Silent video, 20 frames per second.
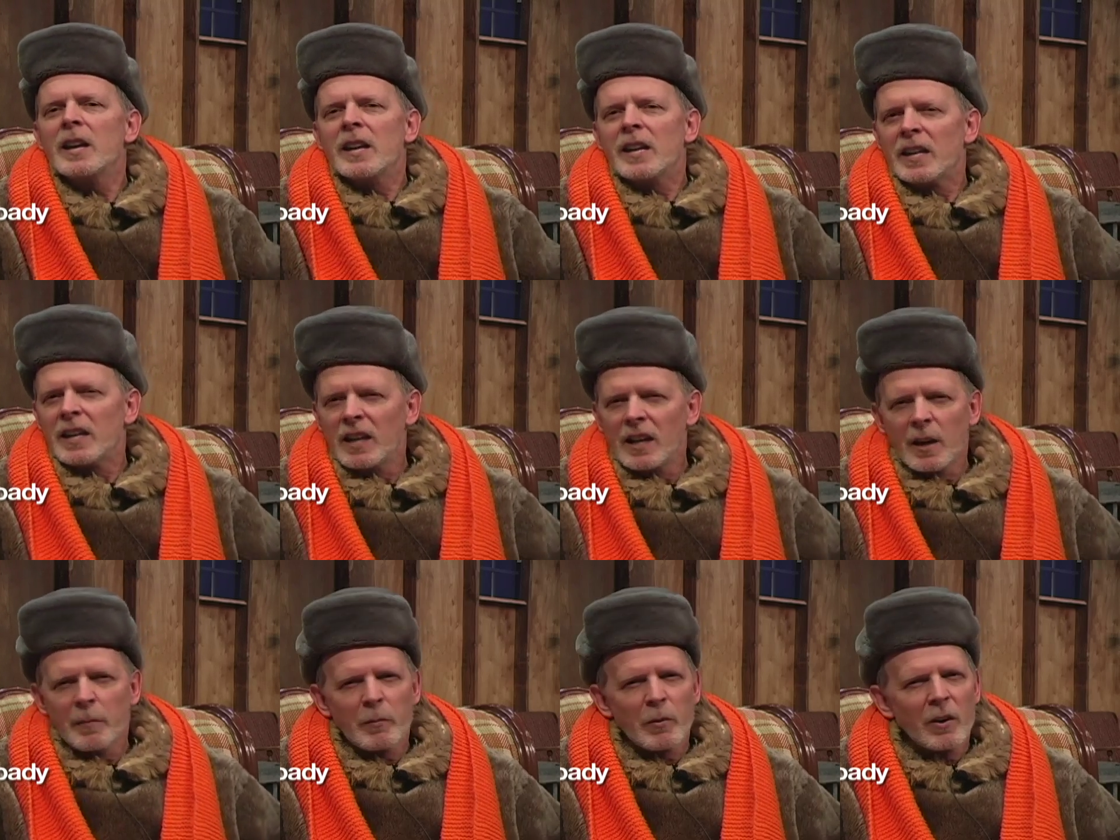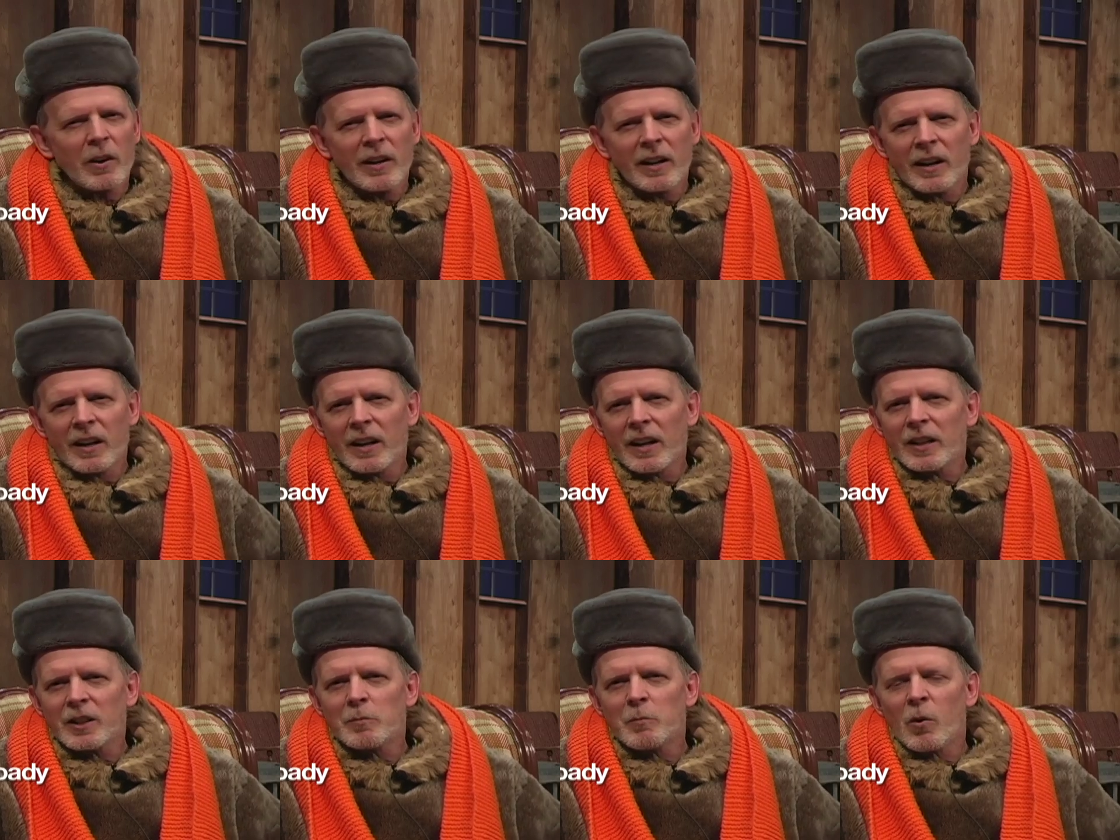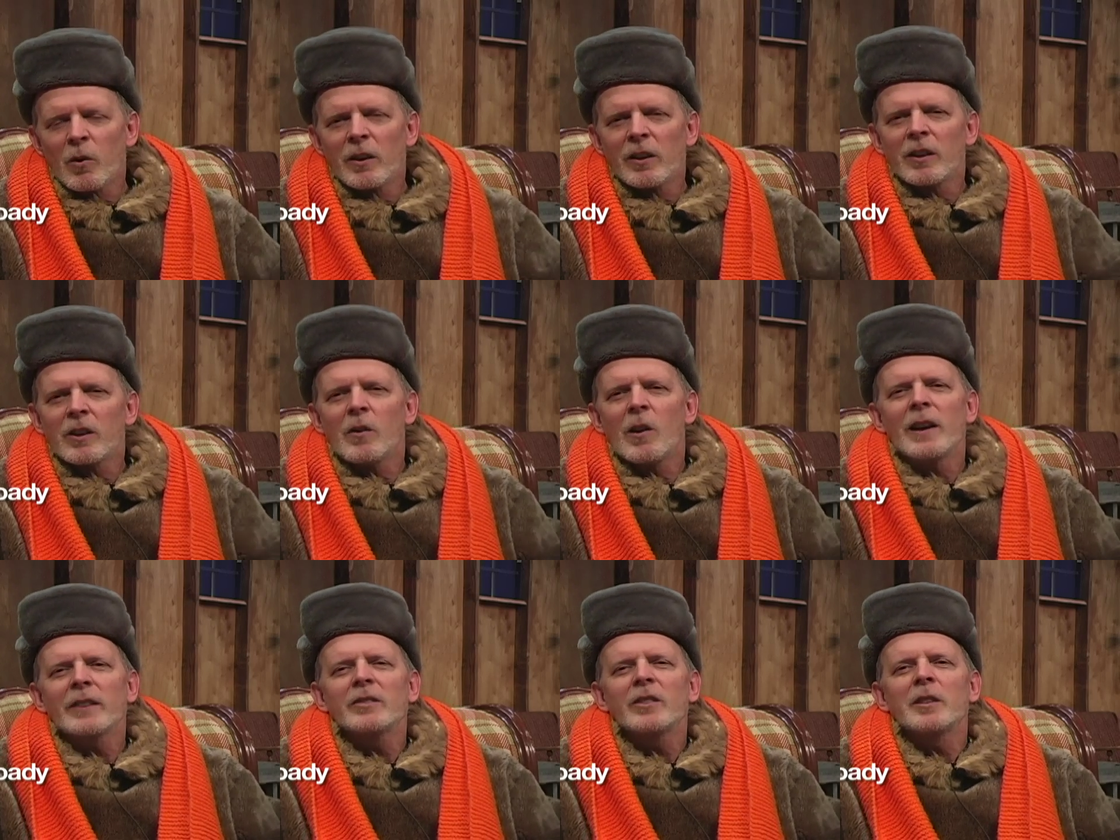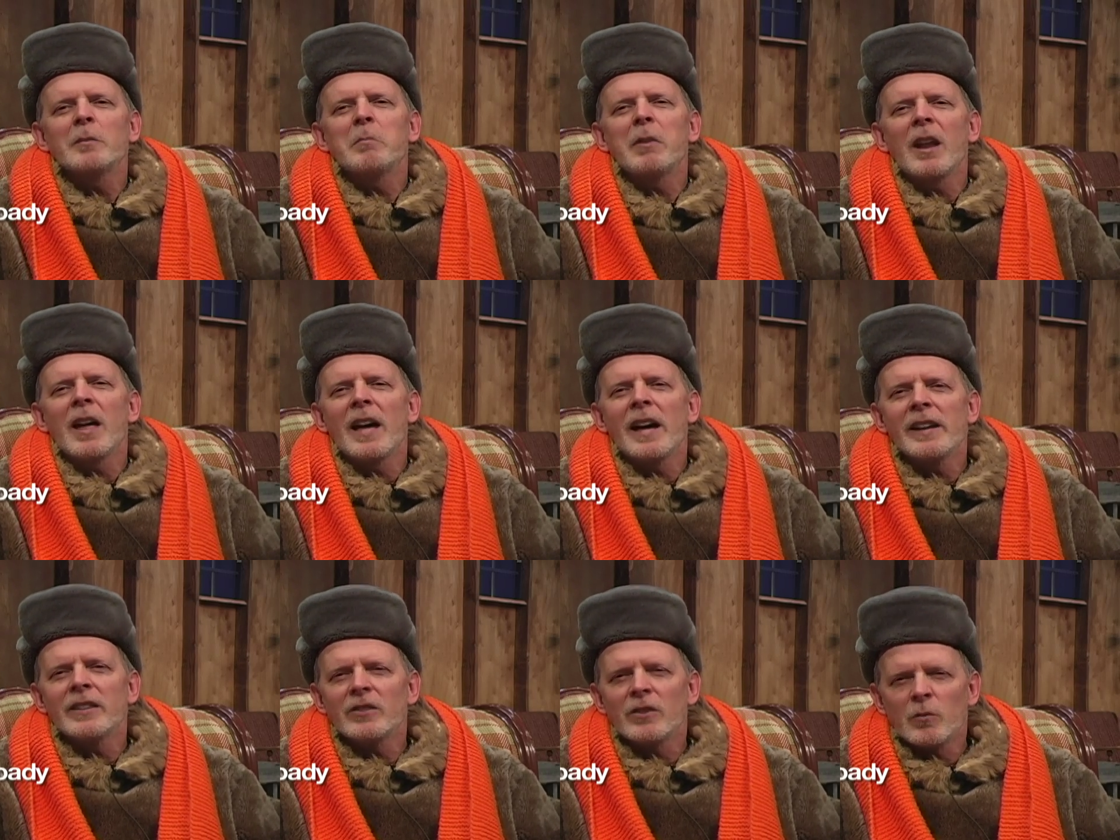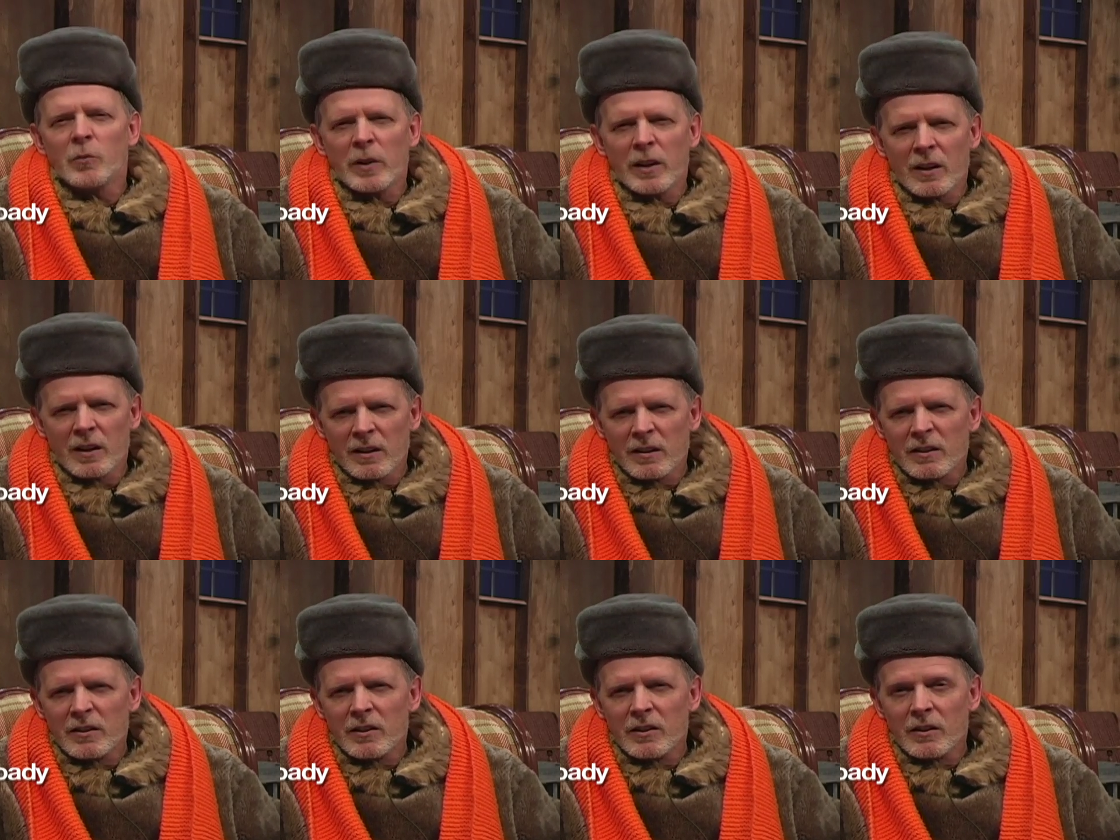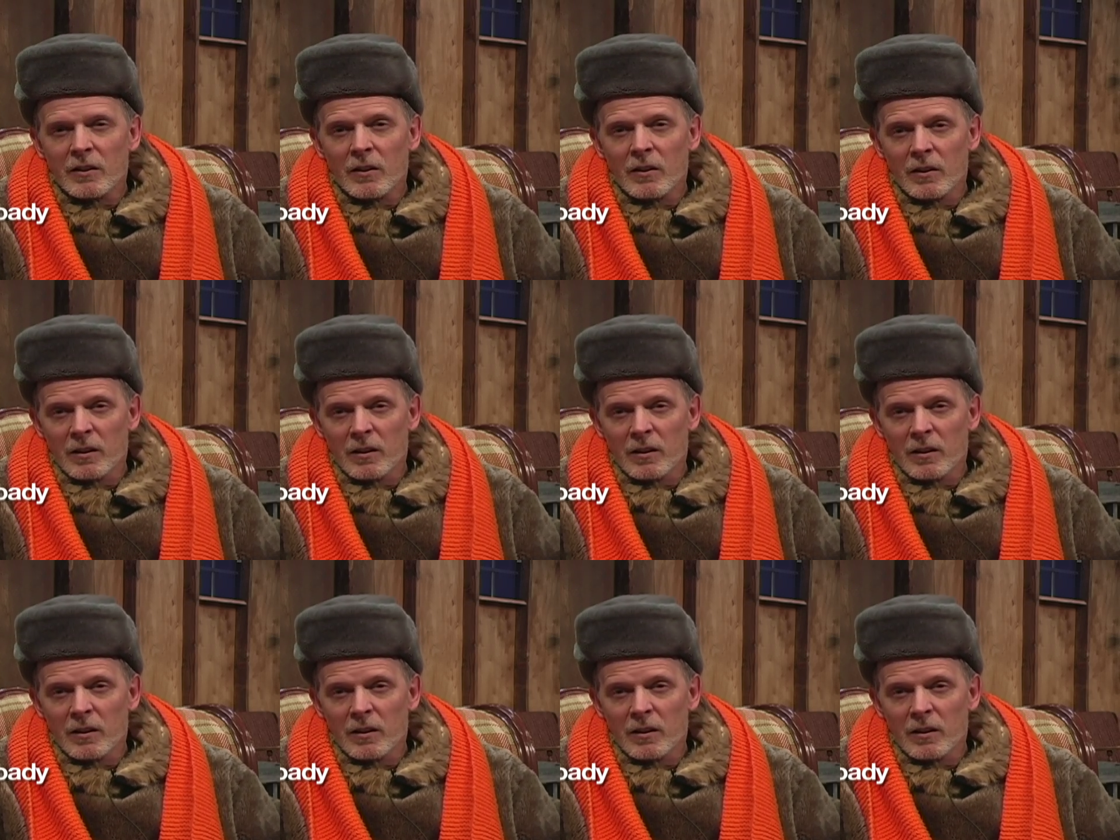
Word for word: Get up early the next morning, go out to the blinds, and we hunt deer.